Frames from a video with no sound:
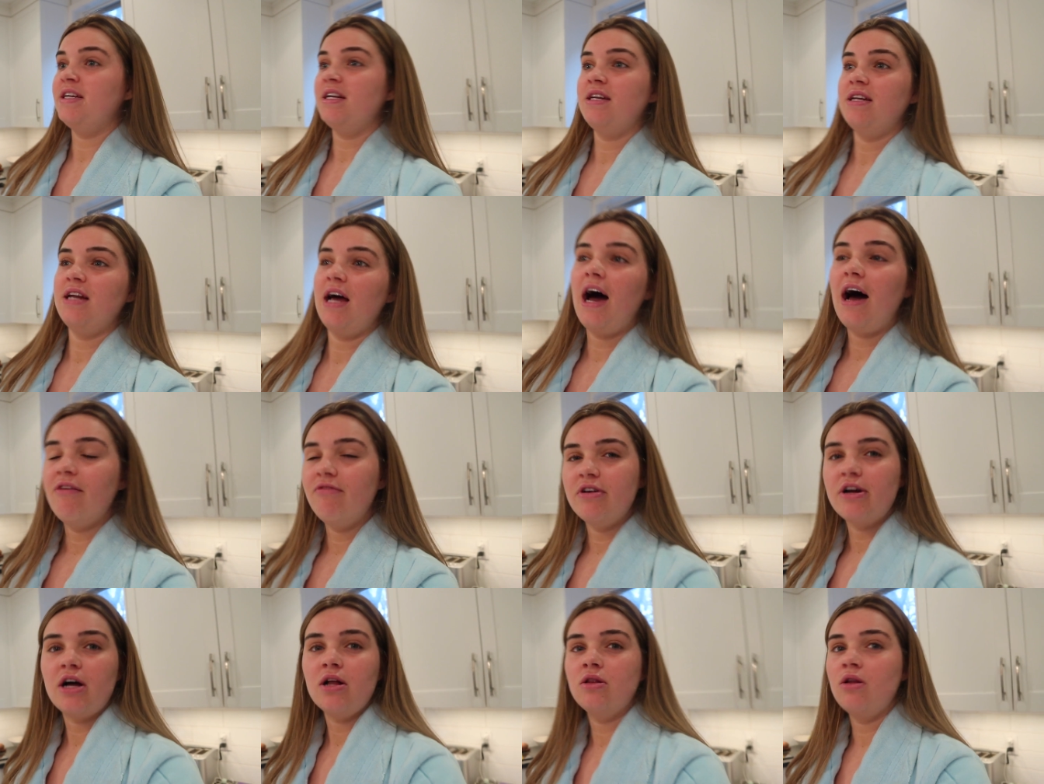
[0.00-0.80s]
didn't
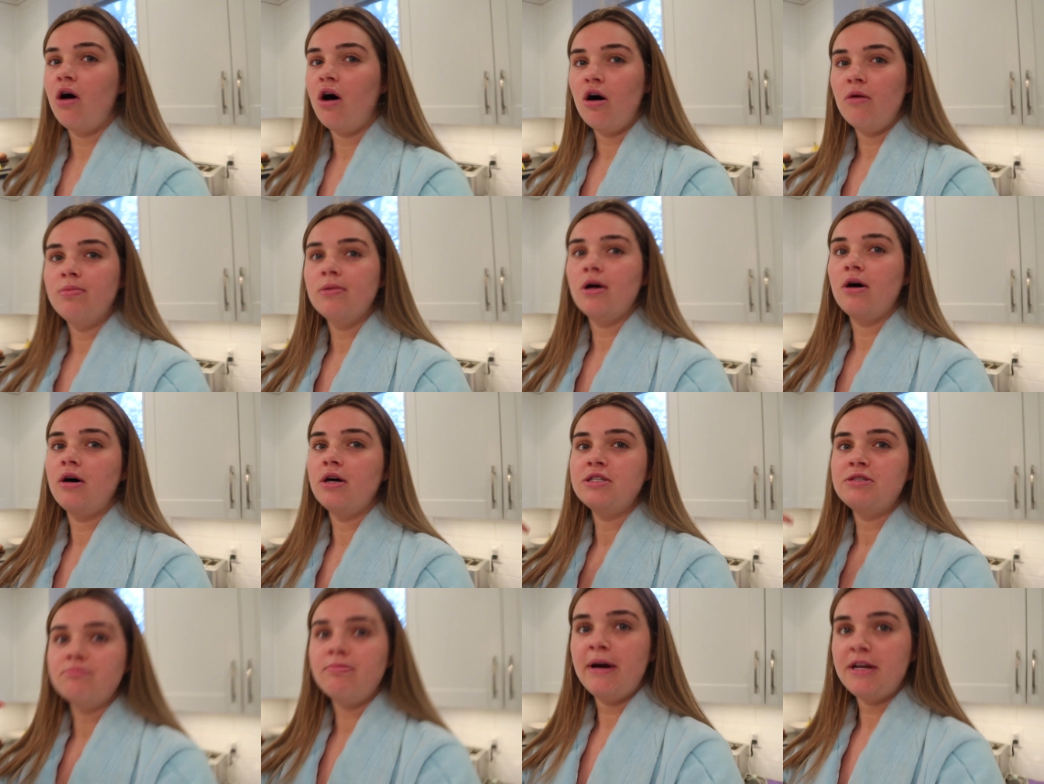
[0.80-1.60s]
have it at
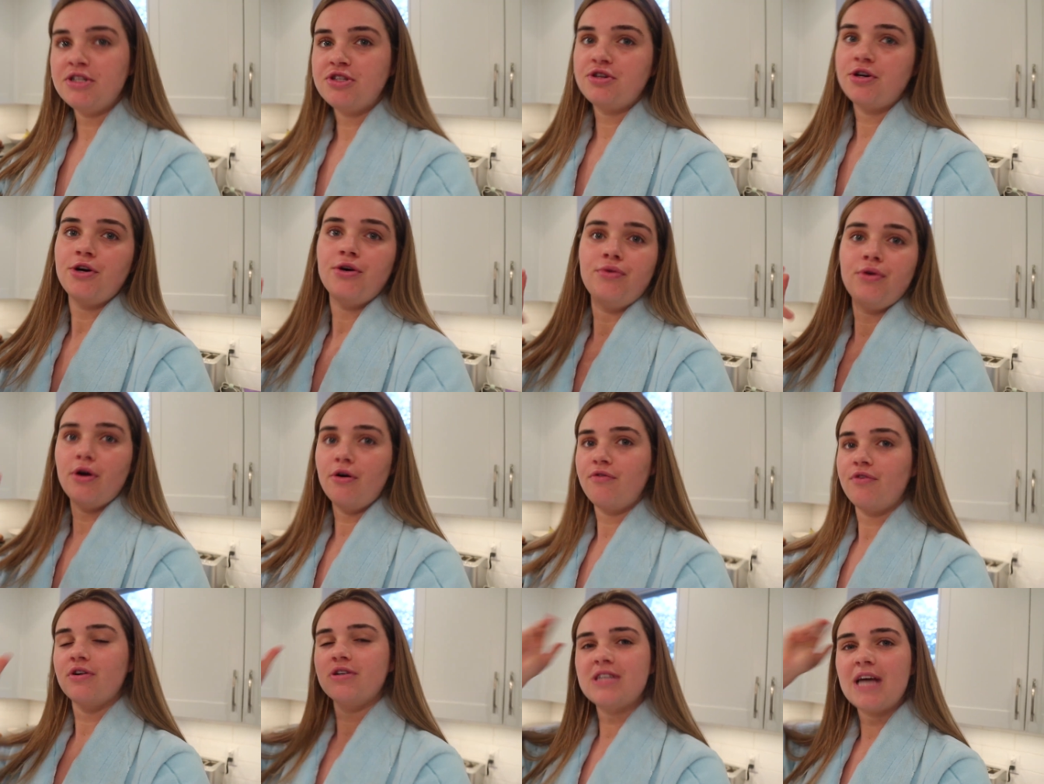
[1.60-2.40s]
Loblaws, Metro,
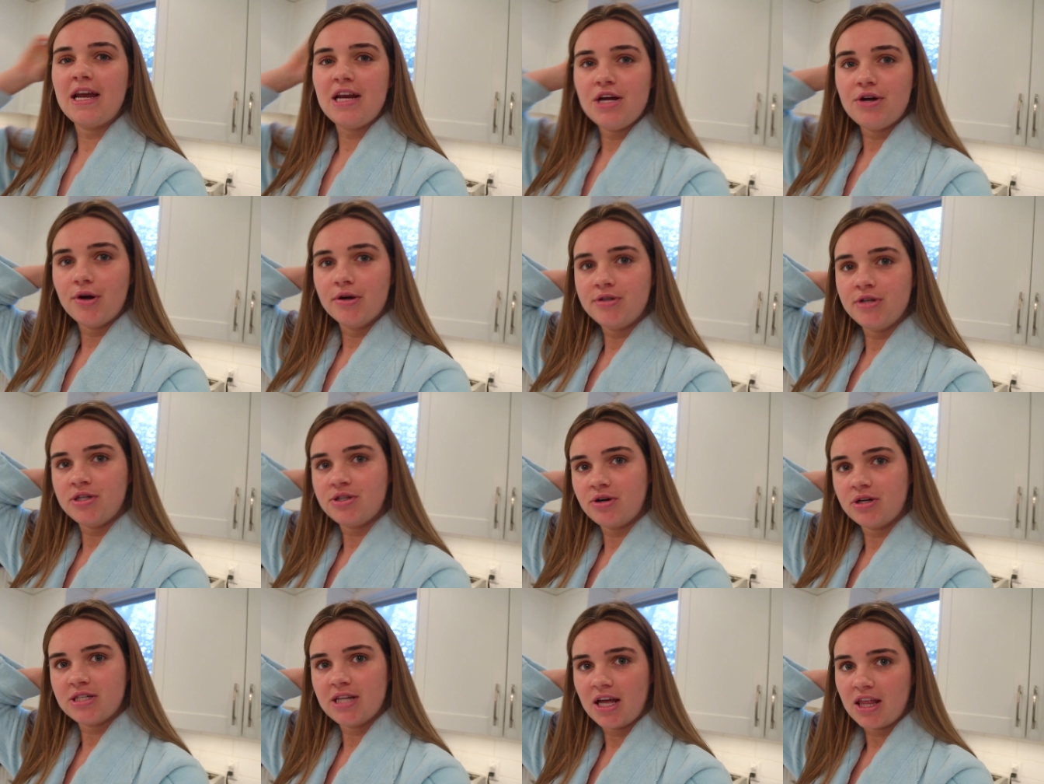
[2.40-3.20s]
No Frills, any grocery
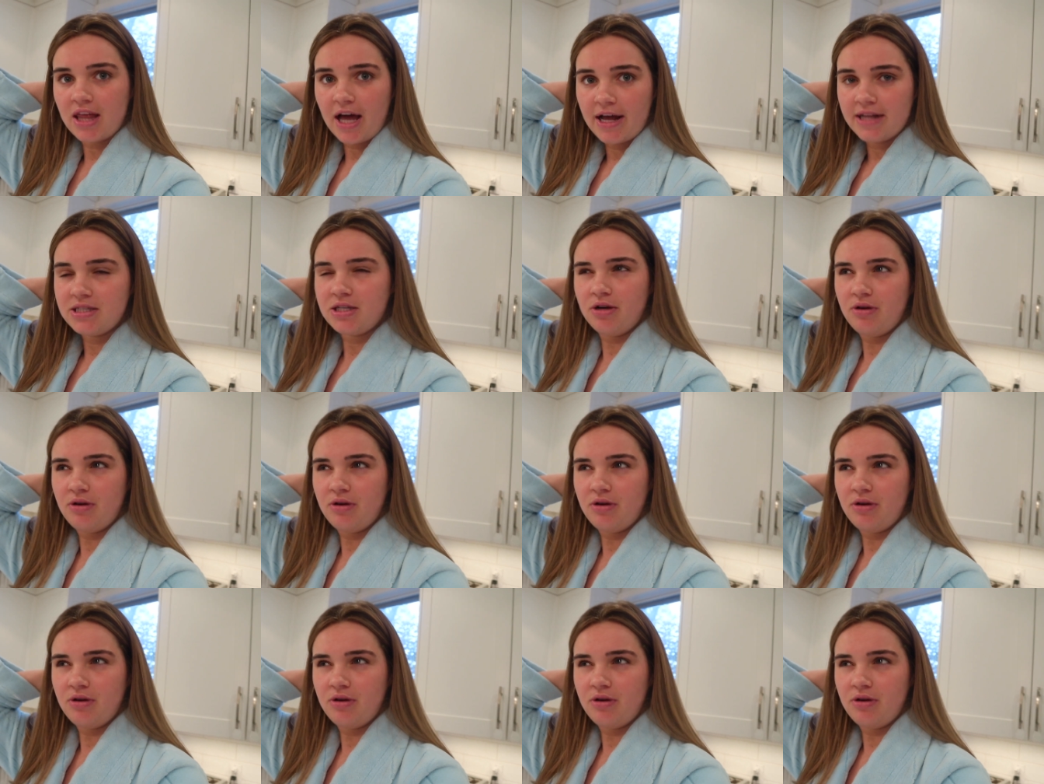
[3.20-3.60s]
stores like that.